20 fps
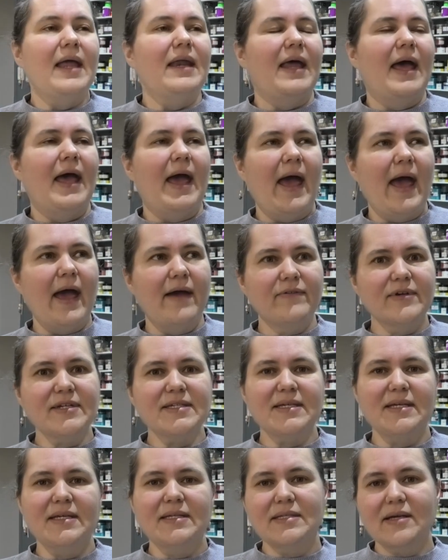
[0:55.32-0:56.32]
Now ever
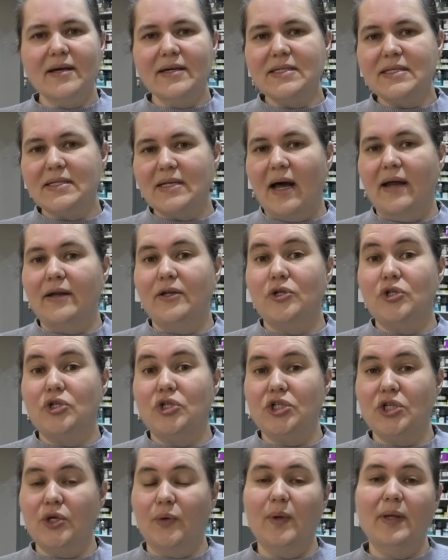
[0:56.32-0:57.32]
since I started
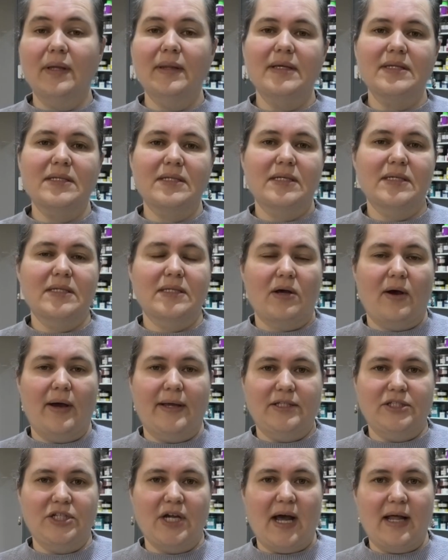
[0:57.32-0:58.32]
doing this
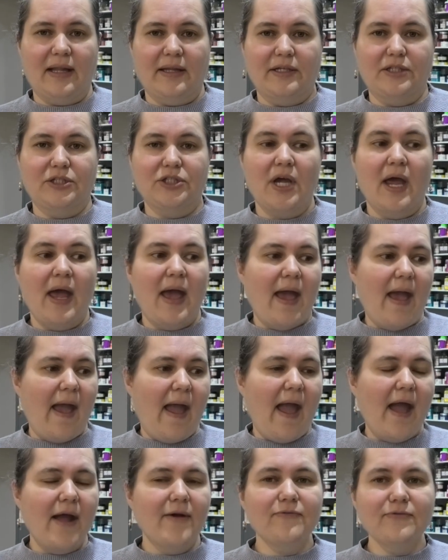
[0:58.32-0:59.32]
design challenge,
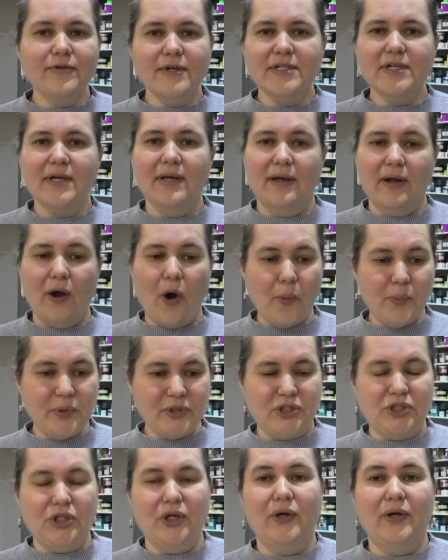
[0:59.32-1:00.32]
every
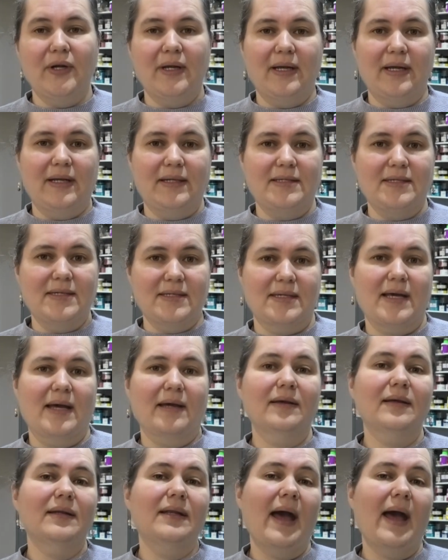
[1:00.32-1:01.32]
opportunity Suzanne could